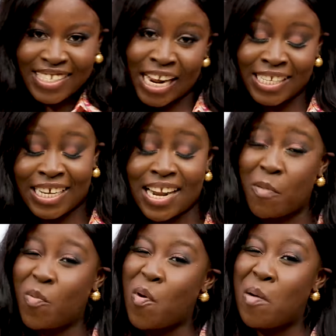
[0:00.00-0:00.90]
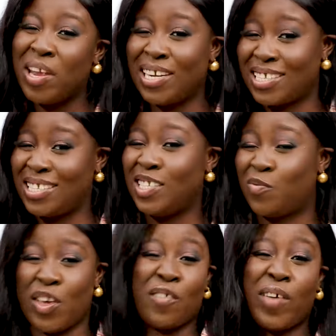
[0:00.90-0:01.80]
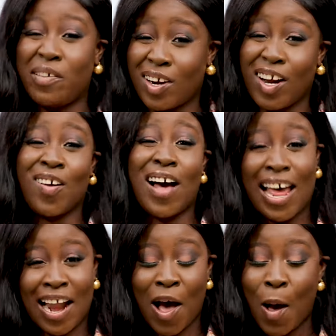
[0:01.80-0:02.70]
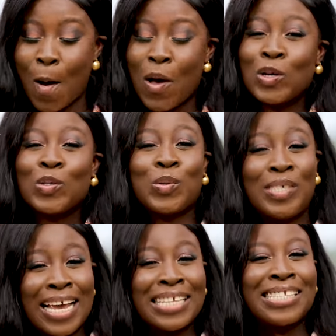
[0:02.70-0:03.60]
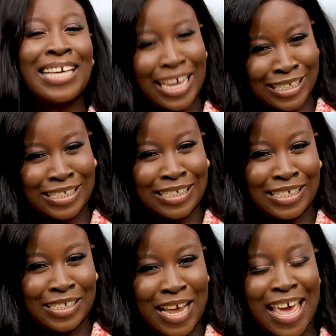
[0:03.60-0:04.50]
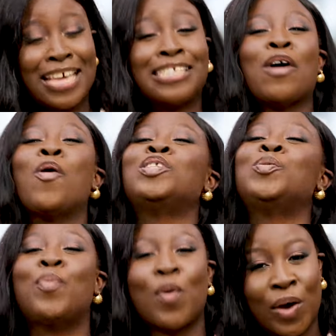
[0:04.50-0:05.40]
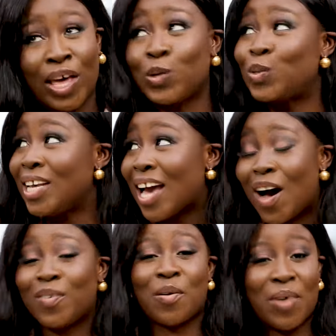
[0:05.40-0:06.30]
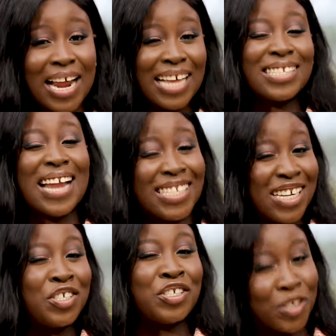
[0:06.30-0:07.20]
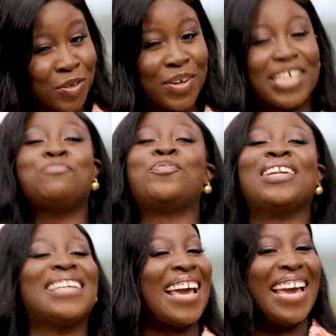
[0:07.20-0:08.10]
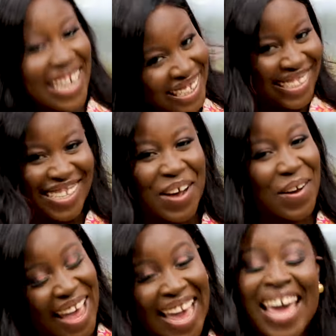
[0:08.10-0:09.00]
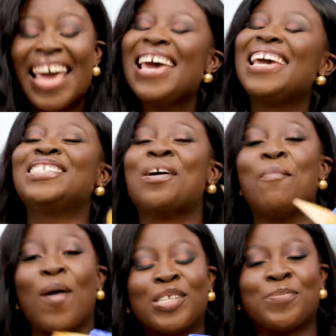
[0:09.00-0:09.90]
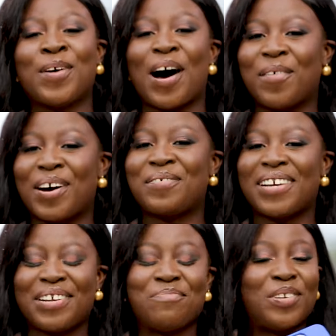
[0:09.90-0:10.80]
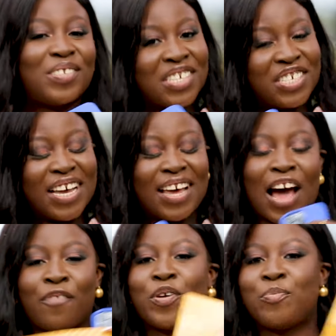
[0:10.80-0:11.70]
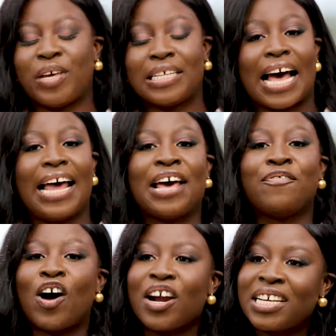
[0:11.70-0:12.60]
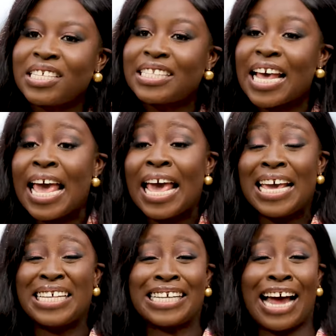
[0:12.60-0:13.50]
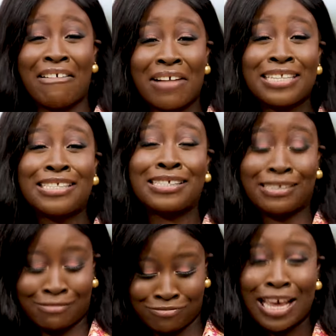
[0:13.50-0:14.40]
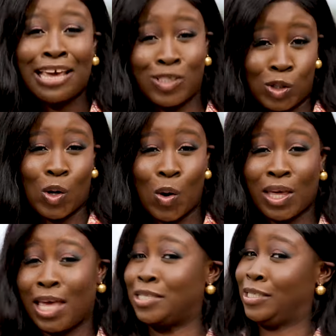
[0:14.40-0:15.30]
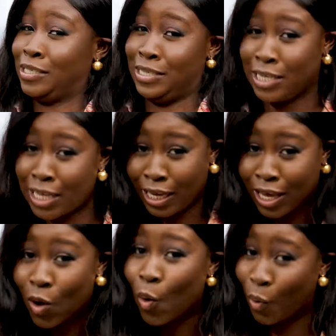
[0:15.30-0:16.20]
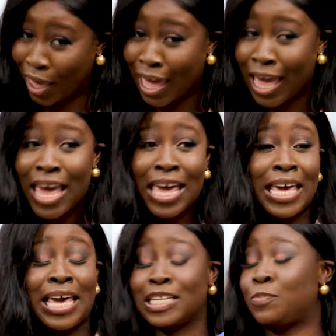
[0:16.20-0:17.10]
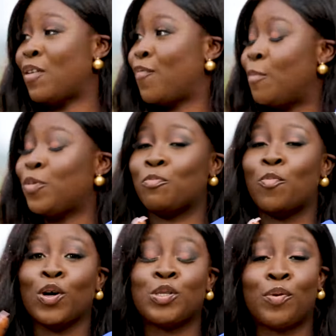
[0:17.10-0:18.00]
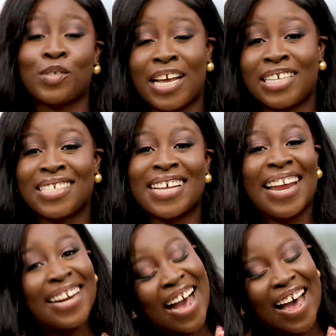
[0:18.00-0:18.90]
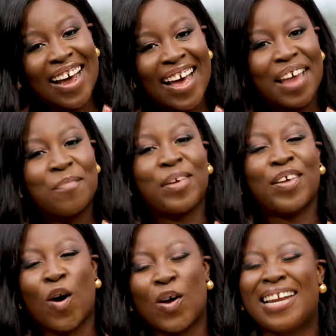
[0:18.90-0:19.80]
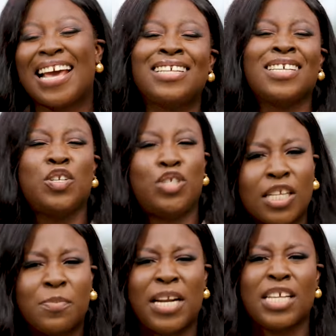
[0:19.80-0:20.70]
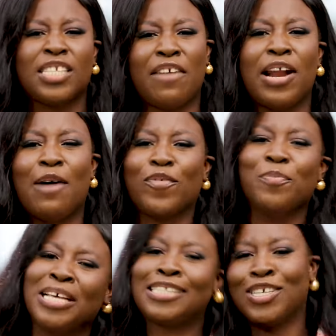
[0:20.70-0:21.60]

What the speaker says: Dutton. I'm warming the seats for your favorite girl, Anna. Today's guest is a hot boy. You see how the weather is nice and chill? He brought the heat, okay? He's a multiple award-winning musician, Afrobeat, highlife artist. His current hit song is Sneaky, okay? He has performed on multiple stages in Ghana and beyond. Ladies and gentlemen, let's give it up for Mr.